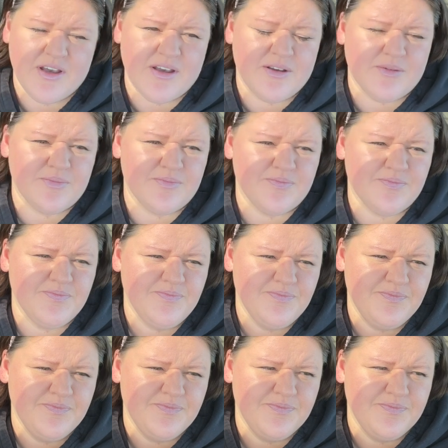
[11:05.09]
Um,
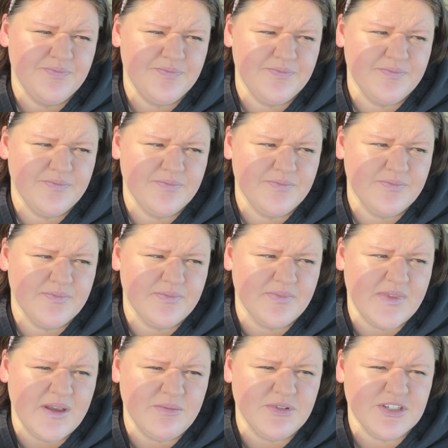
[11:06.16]

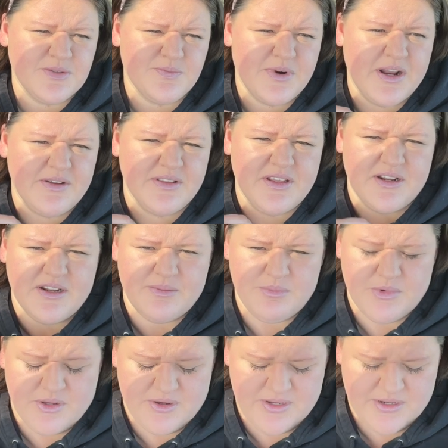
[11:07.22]
I'm just proud that
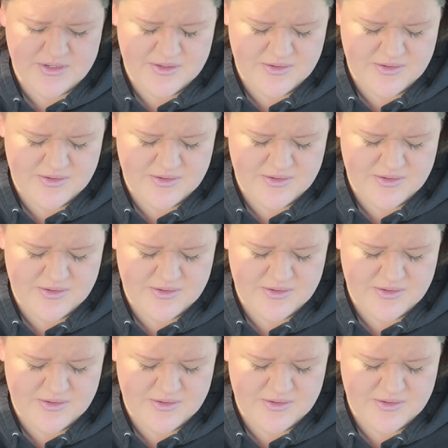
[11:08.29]
I'm not